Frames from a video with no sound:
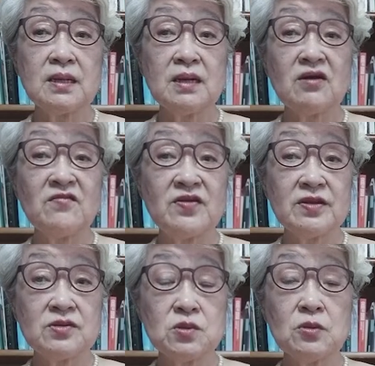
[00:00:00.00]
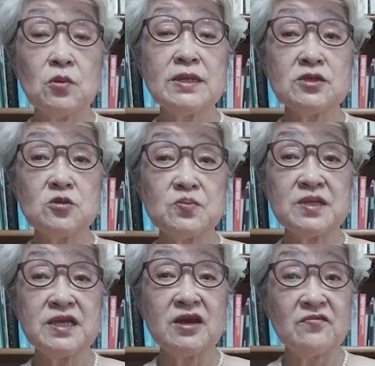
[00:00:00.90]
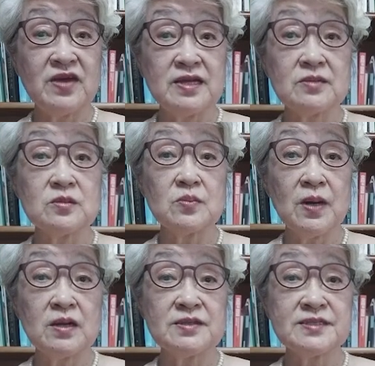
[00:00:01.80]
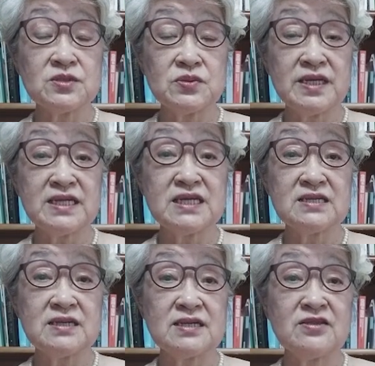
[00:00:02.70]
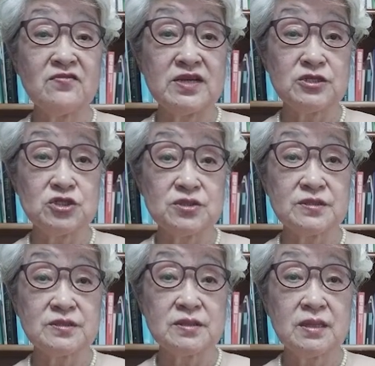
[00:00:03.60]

the available policy-oriented interventions,